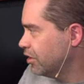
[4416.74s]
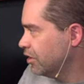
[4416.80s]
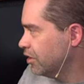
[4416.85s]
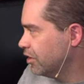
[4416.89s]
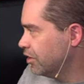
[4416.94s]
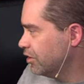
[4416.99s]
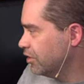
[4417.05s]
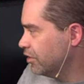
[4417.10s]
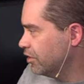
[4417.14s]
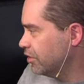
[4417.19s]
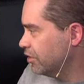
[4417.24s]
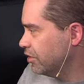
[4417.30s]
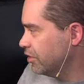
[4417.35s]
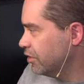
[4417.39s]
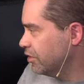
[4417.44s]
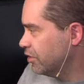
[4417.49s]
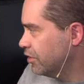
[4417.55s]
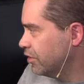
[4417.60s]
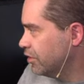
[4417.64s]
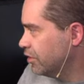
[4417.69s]

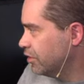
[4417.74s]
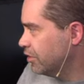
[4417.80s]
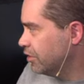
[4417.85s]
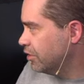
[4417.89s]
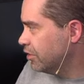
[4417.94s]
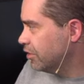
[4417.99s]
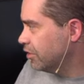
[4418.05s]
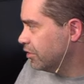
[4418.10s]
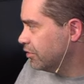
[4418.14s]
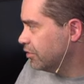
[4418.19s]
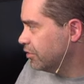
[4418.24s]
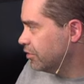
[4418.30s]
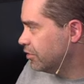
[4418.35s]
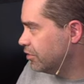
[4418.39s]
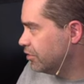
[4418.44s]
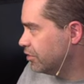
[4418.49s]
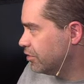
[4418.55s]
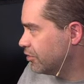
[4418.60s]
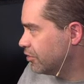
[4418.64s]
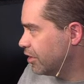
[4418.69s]

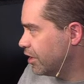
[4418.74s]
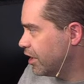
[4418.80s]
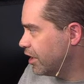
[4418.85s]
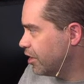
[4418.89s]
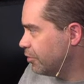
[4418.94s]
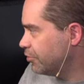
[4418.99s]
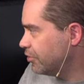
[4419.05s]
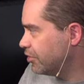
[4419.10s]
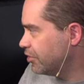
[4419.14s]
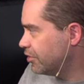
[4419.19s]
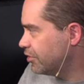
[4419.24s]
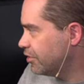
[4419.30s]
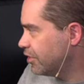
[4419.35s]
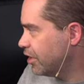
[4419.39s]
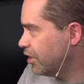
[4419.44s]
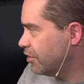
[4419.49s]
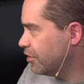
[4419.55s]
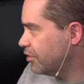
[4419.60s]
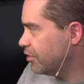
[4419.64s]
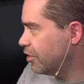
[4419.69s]
Uh, apps.
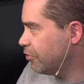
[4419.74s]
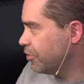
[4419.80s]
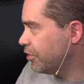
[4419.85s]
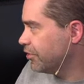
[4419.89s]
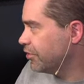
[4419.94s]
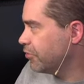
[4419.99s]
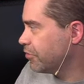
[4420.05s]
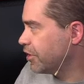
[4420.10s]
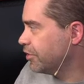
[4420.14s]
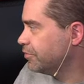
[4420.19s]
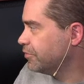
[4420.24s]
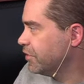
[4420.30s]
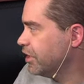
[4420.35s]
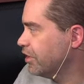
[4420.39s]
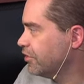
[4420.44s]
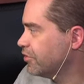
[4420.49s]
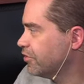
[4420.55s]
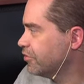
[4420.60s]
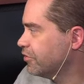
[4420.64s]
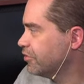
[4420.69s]
That there it is. Okay. Yeah.
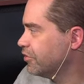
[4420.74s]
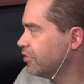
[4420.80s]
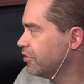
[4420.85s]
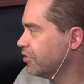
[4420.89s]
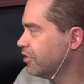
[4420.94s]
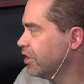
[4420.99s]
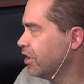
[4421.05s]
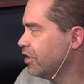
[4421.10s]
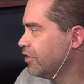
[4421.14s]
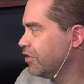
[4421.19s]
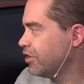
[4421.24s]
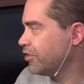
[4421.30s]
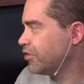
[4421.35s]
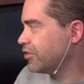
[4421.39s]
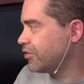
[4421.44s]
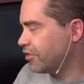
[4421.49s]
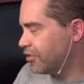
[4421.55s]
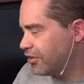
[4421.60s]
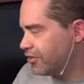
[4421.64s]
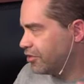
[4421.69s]
So this is
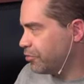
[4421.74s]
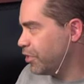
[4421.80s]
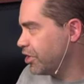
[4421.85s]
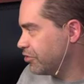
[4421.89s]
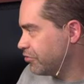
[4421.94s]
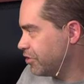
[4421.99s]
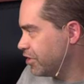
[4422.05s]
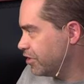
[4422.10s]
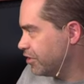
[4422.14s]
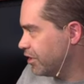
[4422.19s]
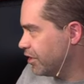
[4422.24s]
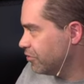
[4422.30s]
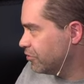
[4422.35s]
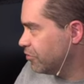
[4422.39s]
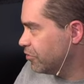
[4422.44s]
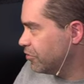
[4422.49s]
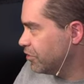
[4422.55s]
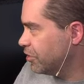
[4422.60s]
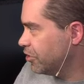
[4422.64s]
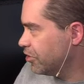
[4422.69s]
this is basically the
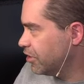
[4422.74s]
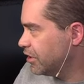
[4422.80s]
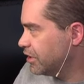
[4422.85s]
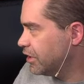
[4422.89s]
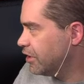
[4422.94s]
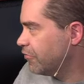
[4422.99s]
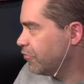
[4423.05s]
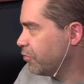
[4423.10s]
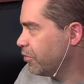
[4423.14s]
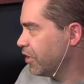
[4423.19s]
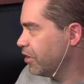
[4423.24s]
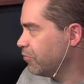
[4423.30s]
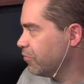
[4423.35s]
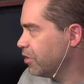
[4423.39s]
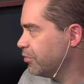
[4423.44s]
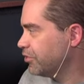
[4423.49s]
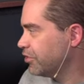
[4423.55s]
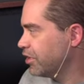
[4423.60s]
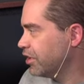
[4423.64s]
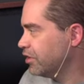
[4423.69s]
download that you're going to get from my
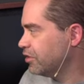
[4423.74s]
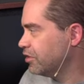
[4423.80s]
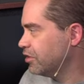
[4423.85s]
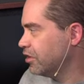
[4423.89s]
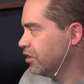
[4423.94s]
website.